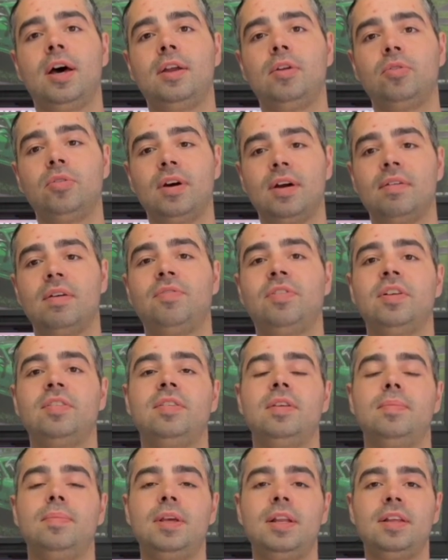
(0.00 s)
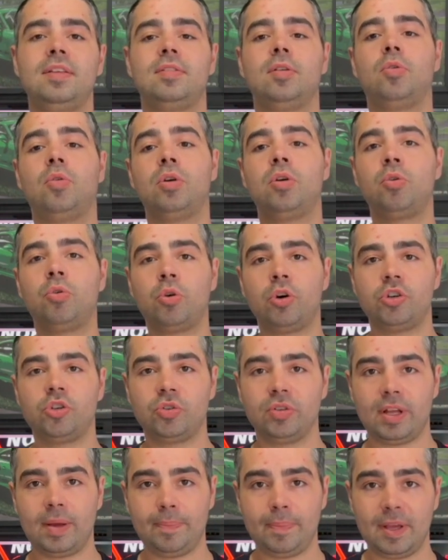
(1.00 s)
place and they will ask something like,
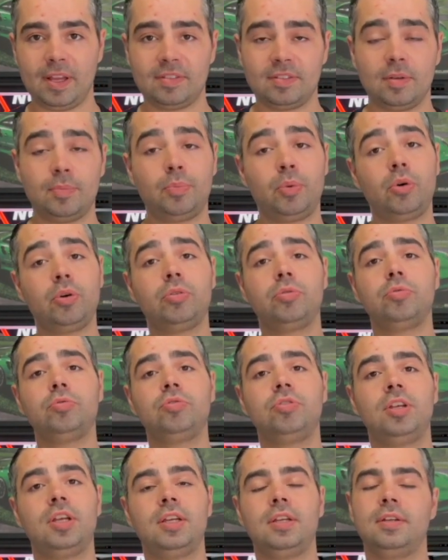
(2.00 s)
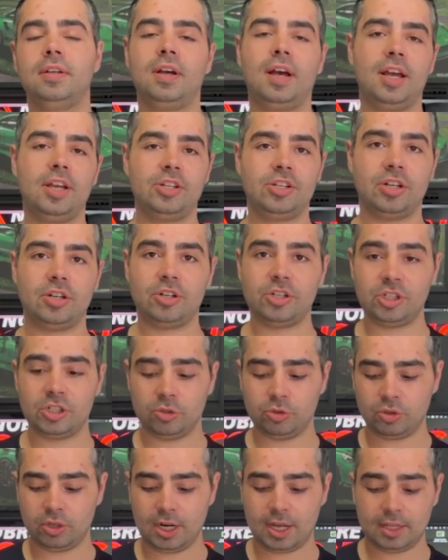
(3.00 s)
all right, what is the parts code?
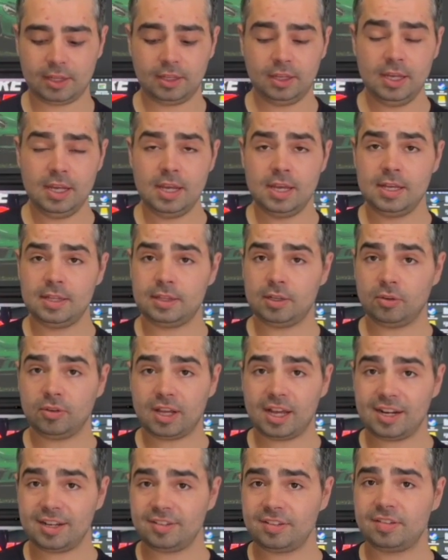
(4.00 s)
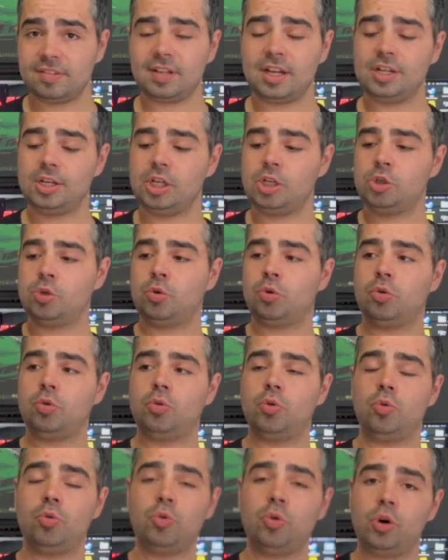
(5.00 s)
Man, I don't know. It didn't help at all.
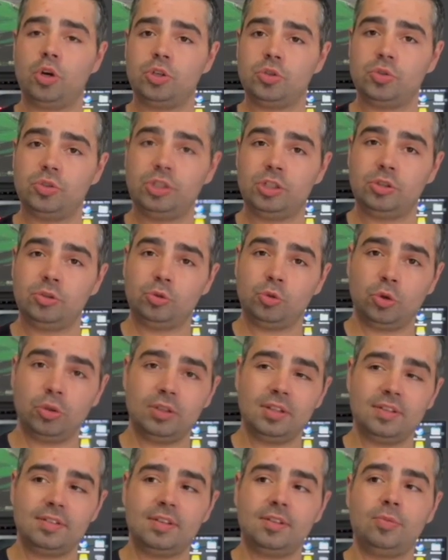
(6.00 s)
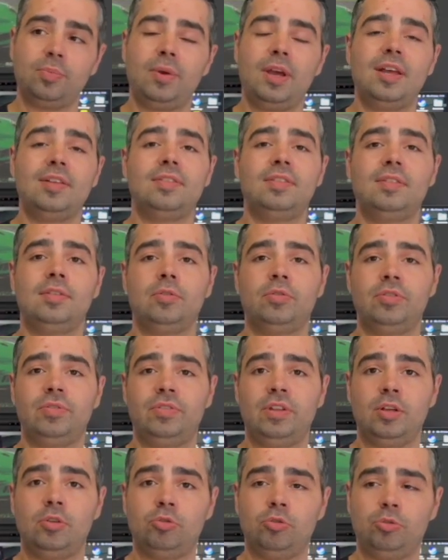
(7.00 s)
So on that website, we have
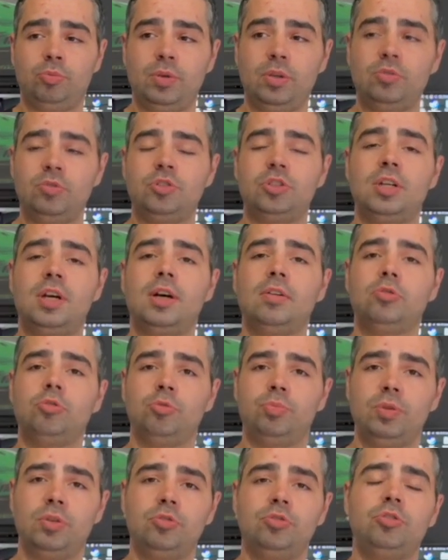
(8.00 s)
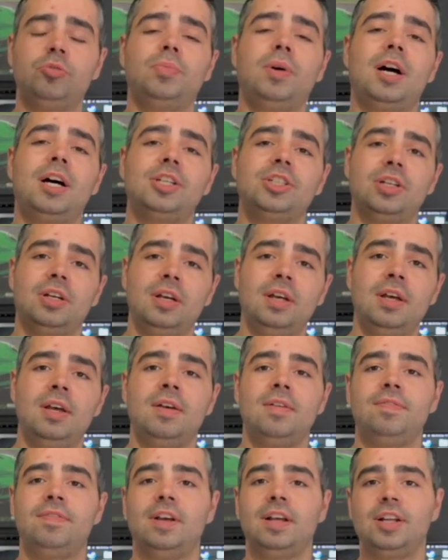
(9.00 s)
listed the code of all the parts, including the
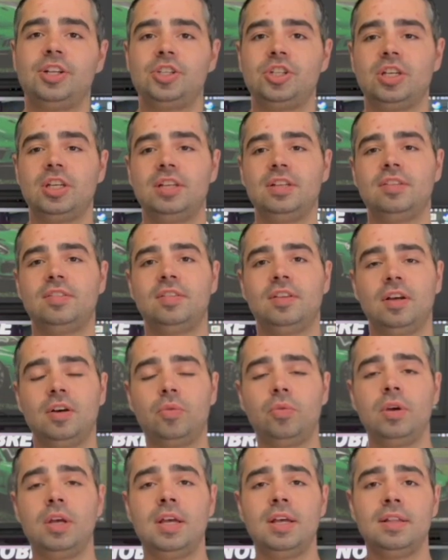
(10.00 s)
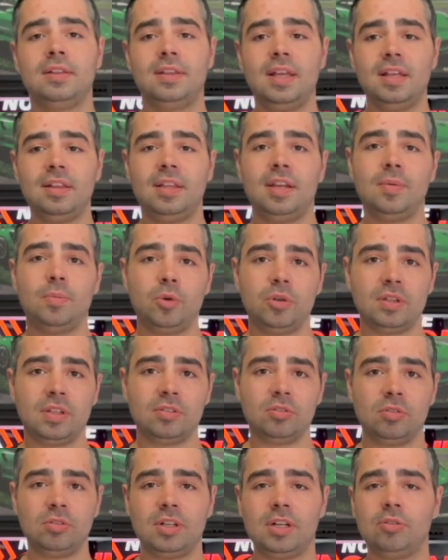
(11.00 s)
high nozzles, the low nozzles,
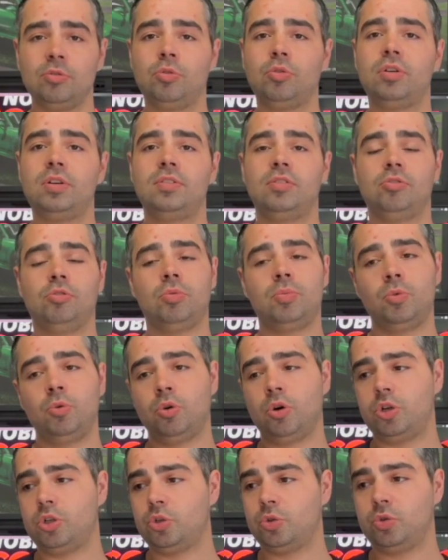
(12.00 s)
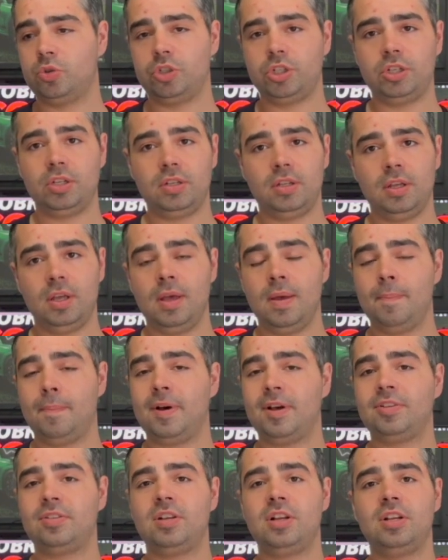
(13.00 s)
ignition plug, among many other things
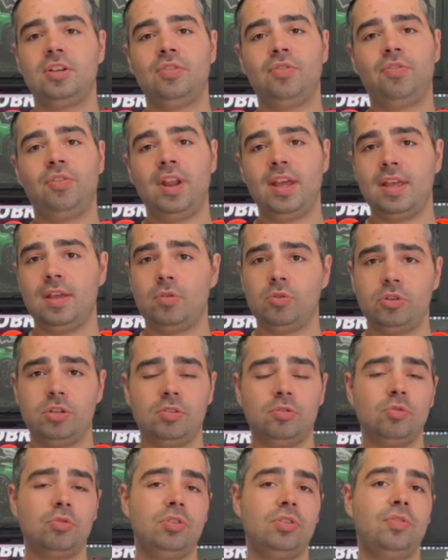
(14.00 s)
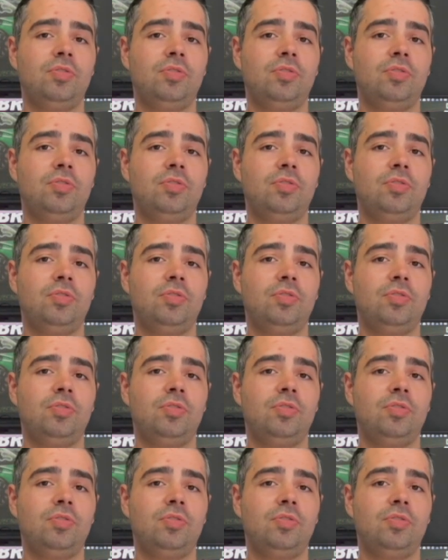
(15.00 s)
such as brake pad code,